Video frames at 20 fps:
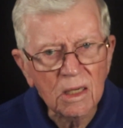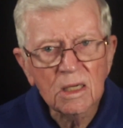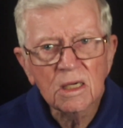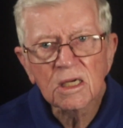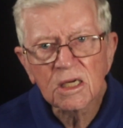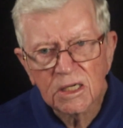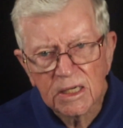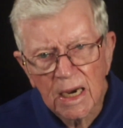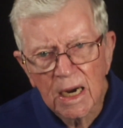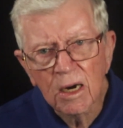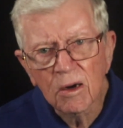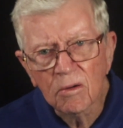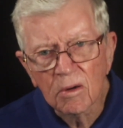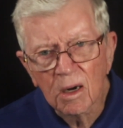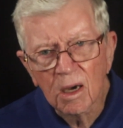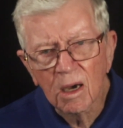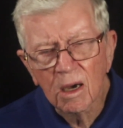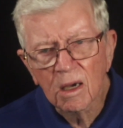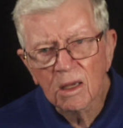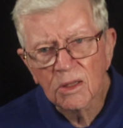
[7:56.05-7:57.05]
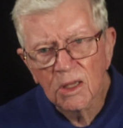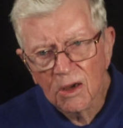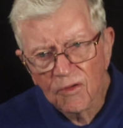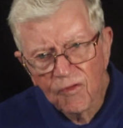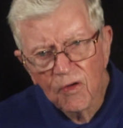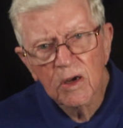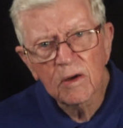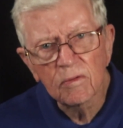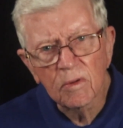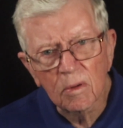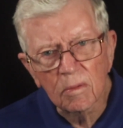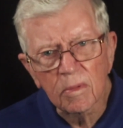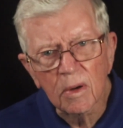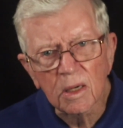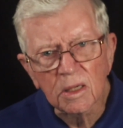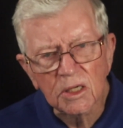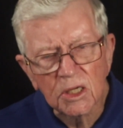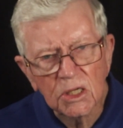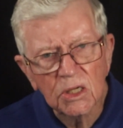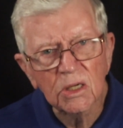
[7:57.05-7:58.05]
Sarah, the free
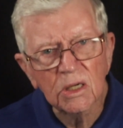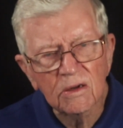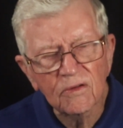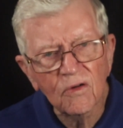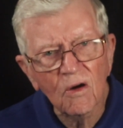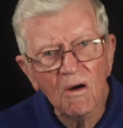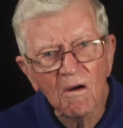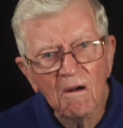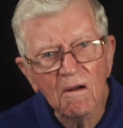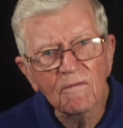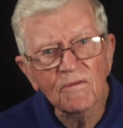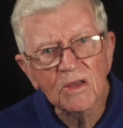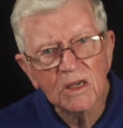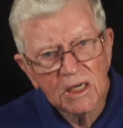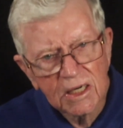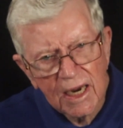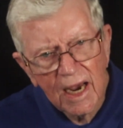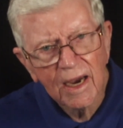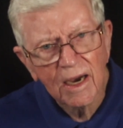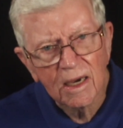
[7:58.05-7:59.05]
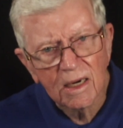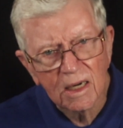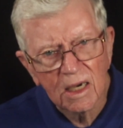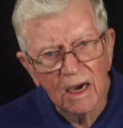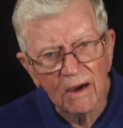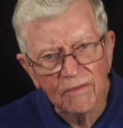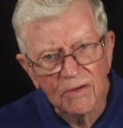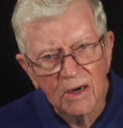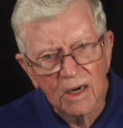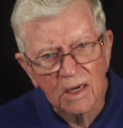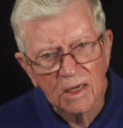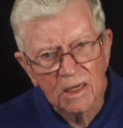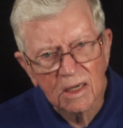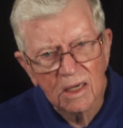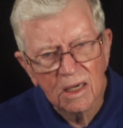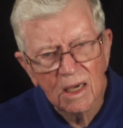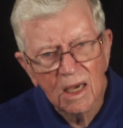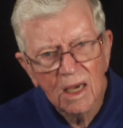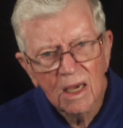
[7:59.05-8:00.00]
woman, stood for the second covenant.